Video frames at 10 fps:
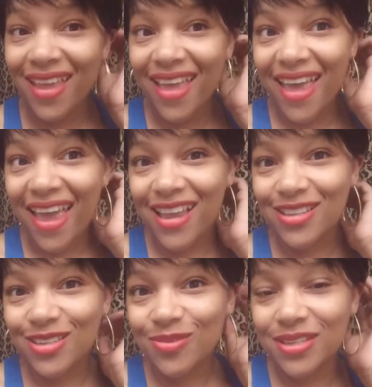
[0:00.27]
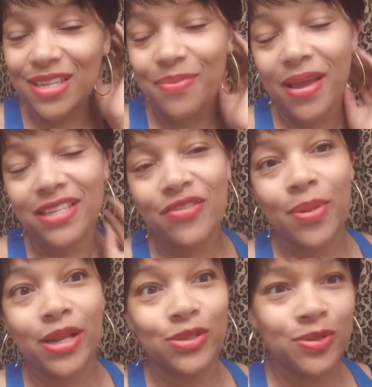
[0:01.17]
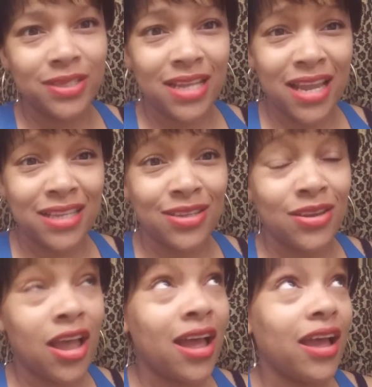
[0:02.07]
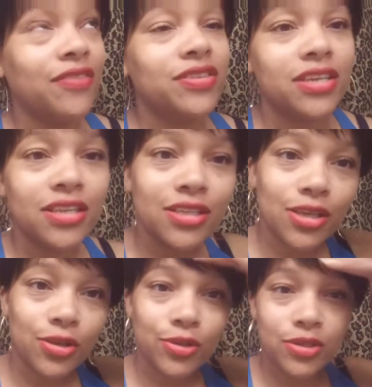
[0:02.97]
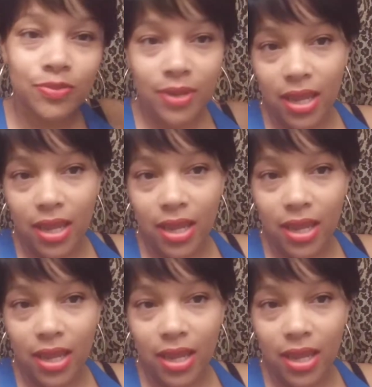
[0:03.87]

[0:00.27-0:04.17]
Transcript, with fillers: Hey YouTube, what's up? How's everybody doing today? So y'all have to excuse me.